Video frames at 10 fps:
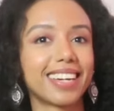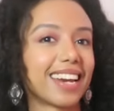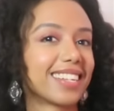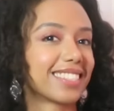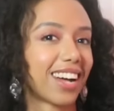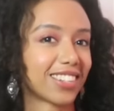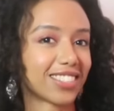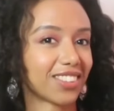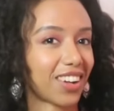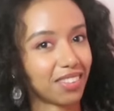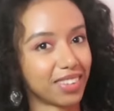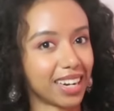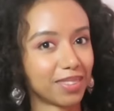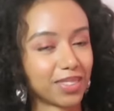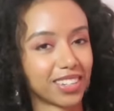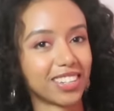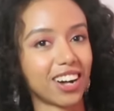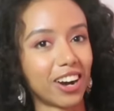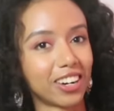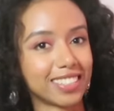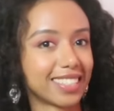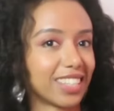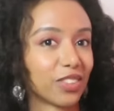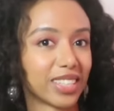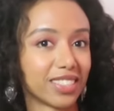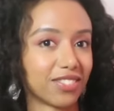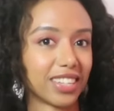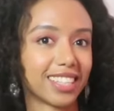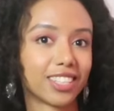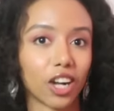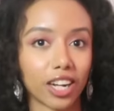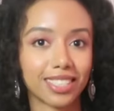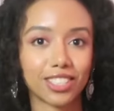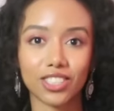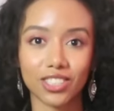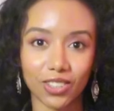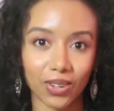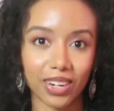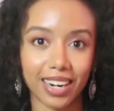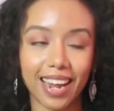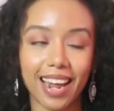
that is also available on teawithvi.store